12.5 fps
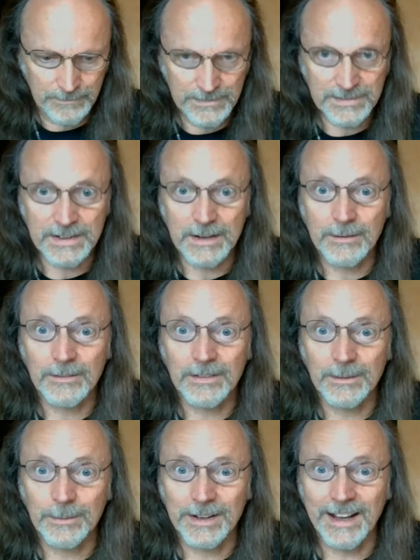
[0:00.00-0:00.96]
So
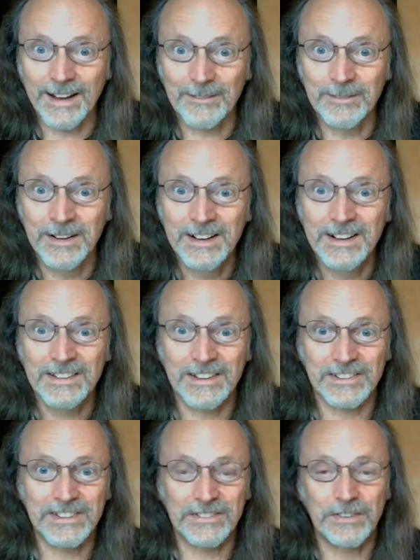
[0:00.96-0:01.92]
there we go.
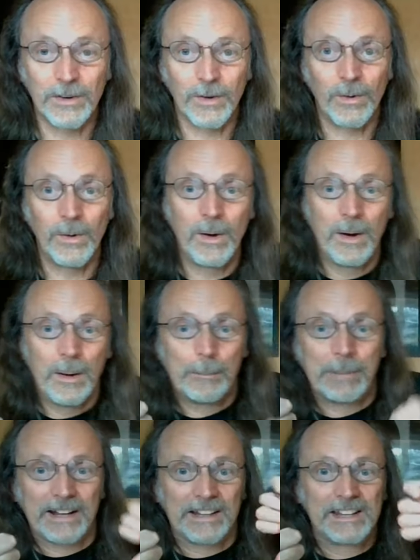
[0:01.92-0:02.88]
That's if you're
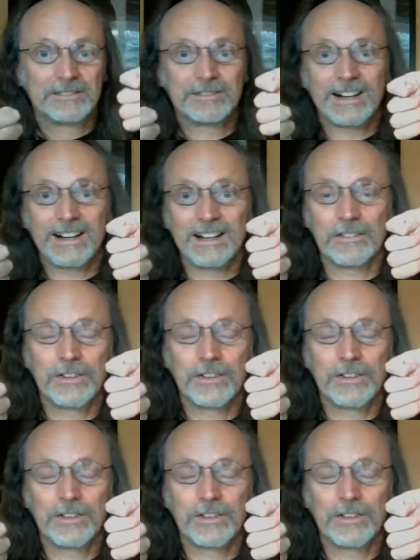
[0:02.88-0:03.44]
banking right.